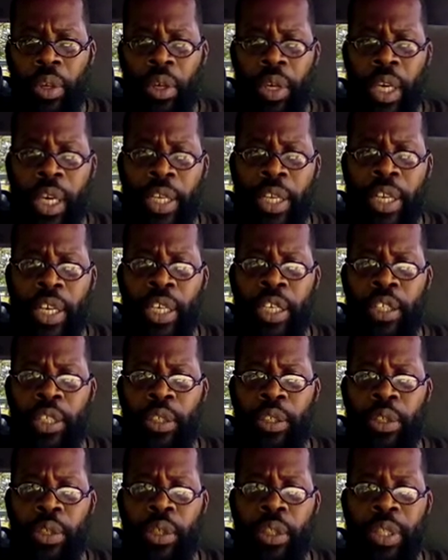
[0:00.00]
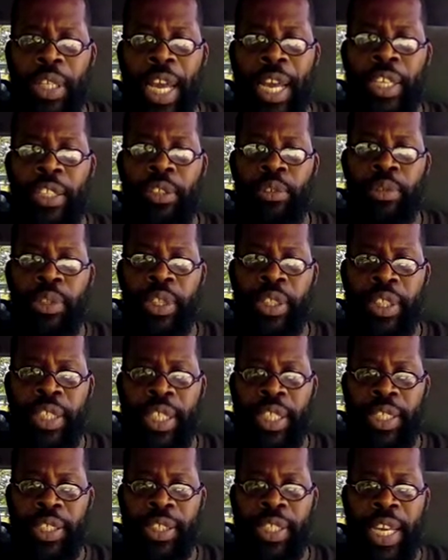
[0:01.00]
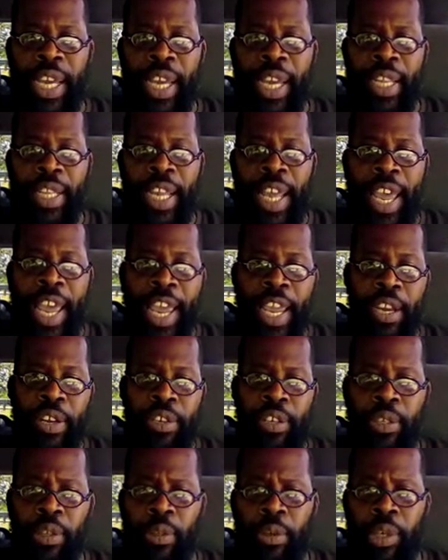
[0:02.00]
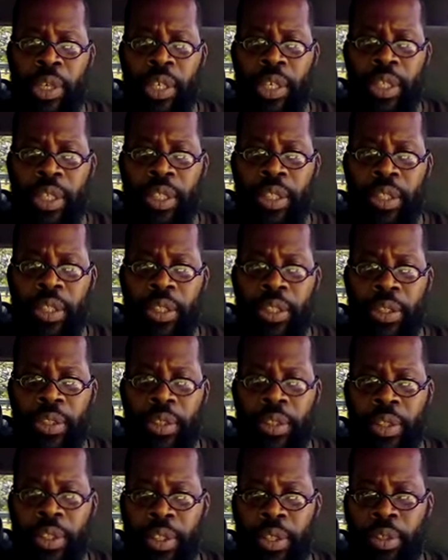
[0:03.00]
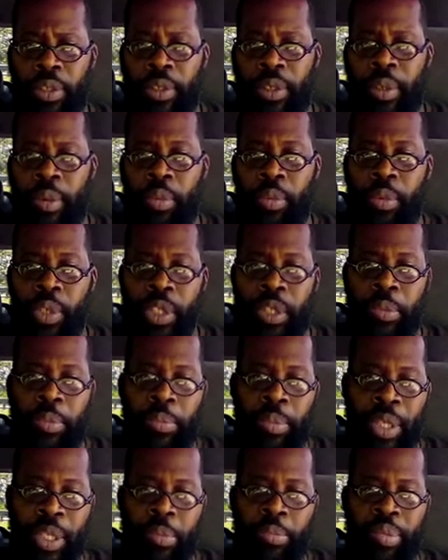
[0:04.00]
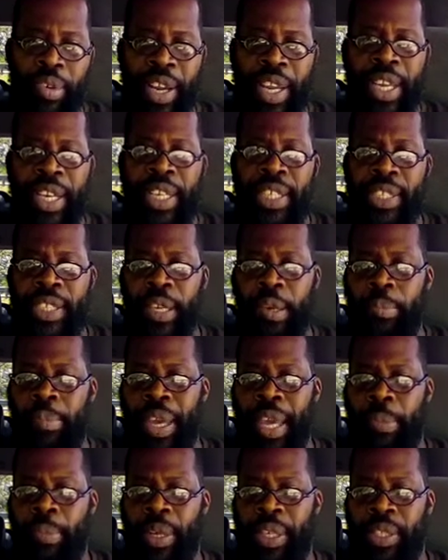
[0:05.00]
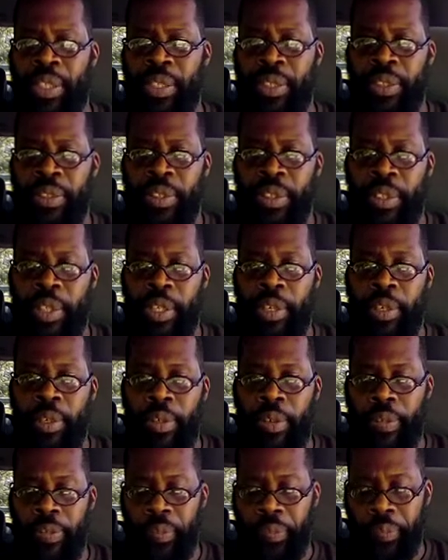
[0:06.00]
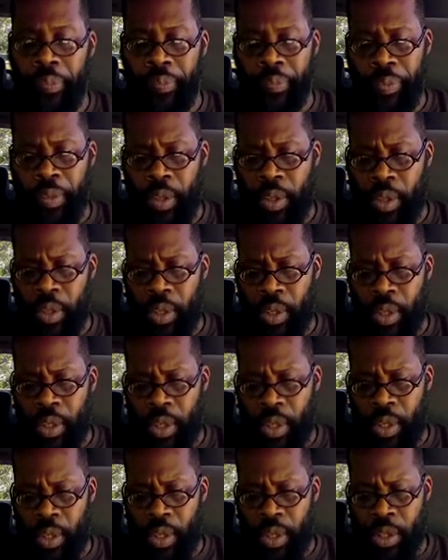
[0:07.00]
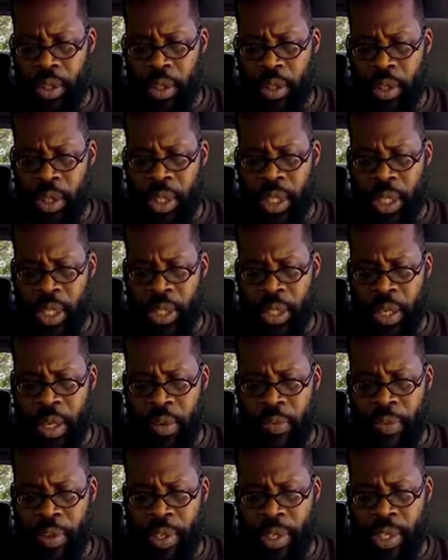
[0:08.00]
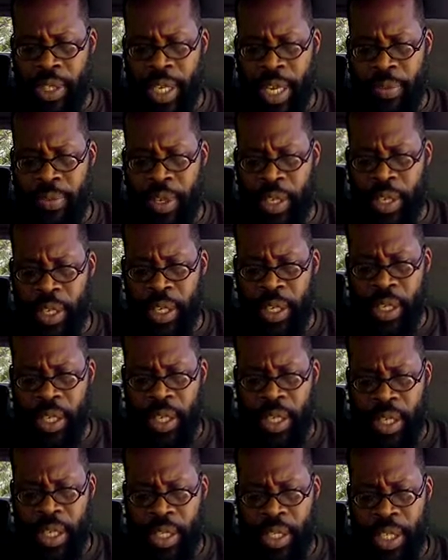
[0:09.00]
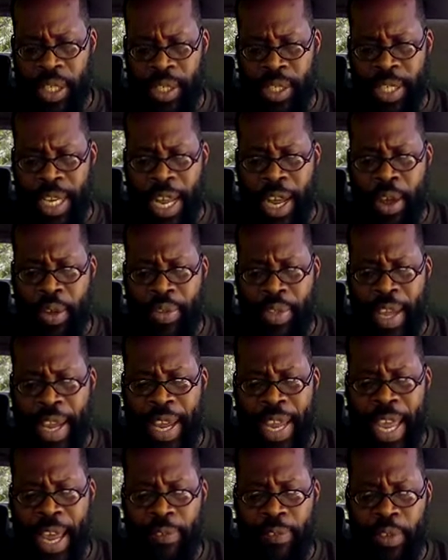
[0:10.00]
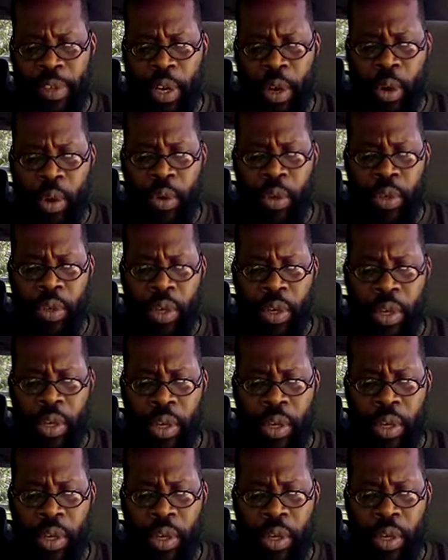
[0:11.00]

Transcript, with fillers: And they're going to do not do the things that, that anger the Lord, you know, which mean breaking his commandments, you know. So it says, uh, verse 7 says, Now they have known